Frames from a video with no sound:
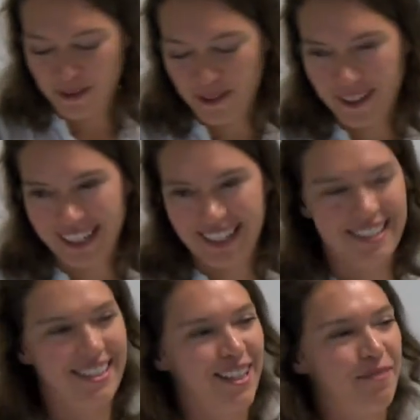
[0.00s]
Warning,
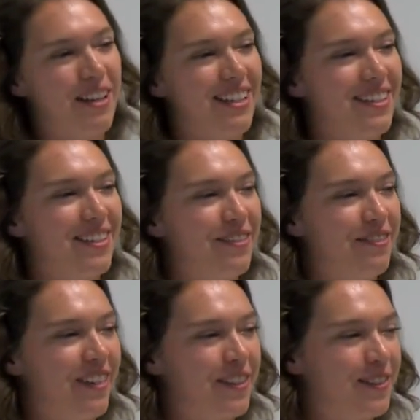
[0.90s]
there's another picture of
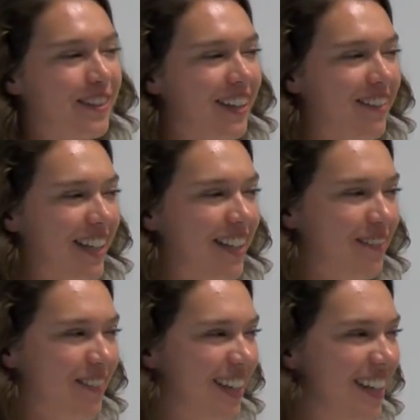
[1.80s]
Farruko coming
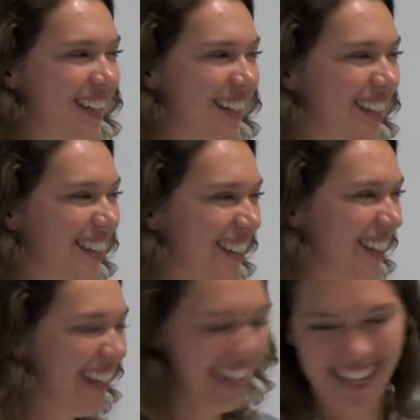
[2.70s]
up.
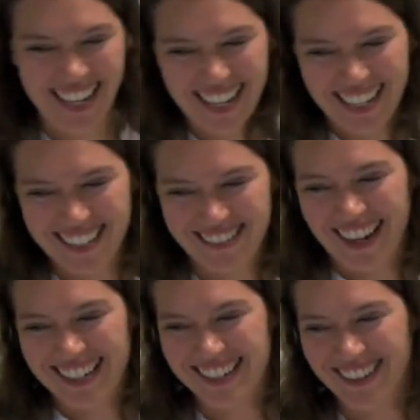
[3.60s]
He
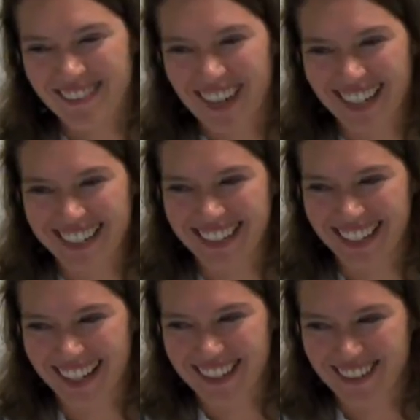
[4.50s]
reacted quite badly to the
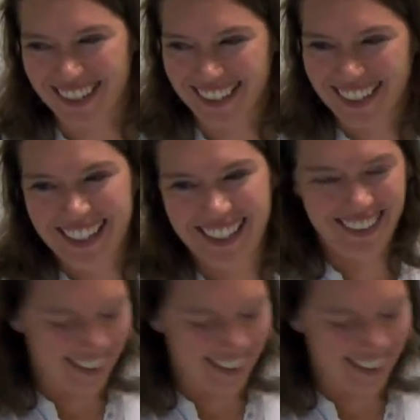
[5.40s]
last one. There